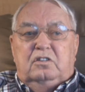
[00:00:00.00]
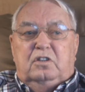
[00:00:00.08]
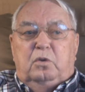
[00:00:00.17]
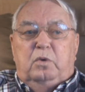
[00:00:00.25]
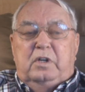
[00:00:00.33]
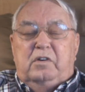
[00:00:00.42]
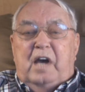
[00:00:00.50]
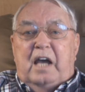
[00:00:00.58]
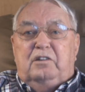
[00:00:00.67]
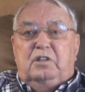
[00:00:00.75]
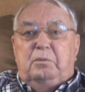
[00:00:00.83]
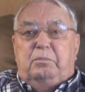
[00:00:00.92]
So we were
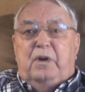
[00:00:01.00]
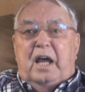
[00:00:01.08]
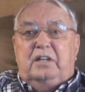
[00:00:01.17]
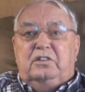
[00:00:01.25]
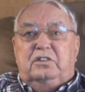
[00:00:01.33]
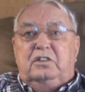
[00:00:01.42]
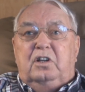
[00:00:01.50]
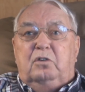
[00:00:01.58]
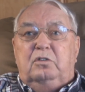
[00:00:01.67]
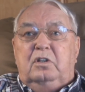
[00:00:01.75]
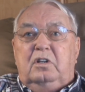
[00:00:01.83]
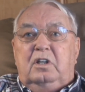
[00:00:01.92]
actually practicing
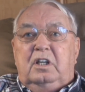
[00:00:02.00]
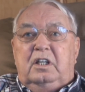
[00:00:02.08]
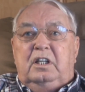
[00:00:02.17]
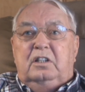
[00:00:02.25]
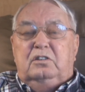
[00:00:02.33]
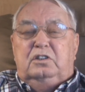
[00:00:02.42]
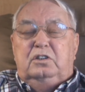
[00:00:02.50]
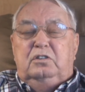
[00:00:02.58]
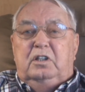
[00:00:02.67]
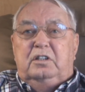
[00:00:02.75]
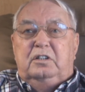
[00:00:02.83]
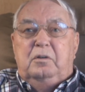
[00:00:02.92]
on Hill
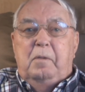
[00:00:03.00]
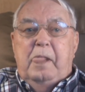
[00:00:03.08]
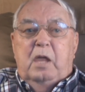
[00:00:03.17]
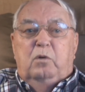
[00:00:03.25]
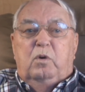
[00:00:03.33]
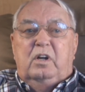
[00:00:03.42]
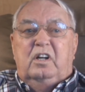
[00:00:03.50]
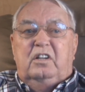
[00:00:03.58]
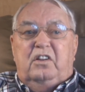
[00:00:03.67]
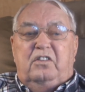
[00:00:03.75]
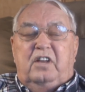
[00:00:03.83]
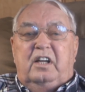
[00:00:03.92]
200. One
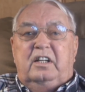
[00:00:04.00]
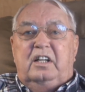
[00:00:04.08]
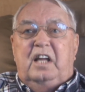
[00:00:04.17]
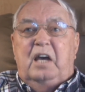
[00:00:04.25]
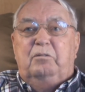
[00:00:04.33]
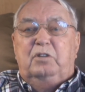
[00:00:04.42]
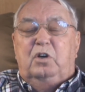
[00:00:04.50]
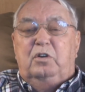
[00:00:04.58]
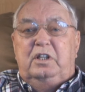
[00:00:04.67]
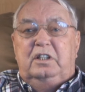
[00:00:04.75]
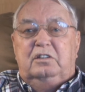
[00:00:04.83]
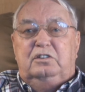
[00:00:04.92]
other thing that happened
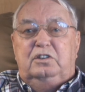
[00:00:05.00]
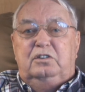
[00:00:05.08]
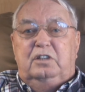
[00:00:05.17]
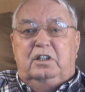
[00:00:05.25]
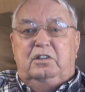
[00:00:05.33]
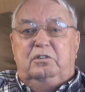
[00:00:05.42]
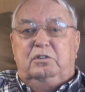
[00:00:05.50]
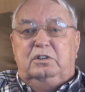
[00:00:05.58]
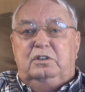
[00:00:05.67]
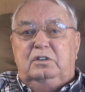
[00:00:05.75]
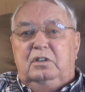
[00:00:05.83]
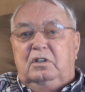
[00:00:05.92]
on Hill
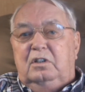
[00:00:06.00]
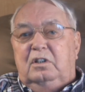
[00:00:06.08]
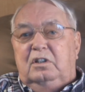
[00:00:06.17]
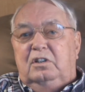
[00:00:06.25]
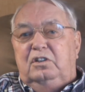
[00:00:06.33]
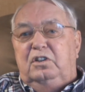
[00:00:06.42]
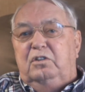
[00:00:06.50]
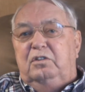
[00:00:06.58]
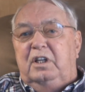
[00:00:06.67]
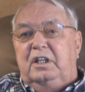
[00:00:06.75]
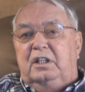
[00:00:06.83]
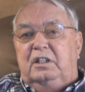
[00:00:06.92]
200 was
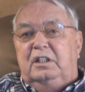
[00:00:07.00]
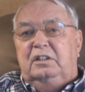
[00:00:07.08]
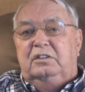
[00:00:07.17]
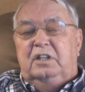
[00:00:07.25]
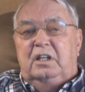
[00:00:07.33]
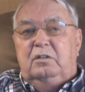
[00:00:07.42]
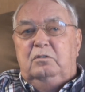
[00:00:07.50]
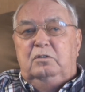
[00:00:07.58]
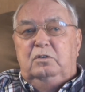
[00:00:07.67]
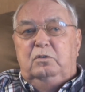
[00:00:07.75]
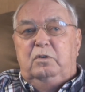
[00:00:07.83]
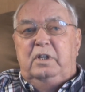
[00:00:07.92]
unique, is that
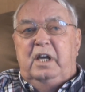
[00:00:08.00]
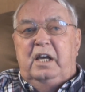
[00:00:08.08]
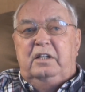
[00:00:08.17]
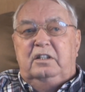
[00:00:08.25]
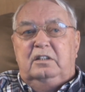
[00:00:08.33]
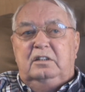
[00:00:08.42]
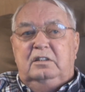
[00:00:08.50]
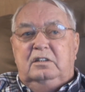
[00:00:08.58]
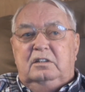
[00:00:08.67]
we had the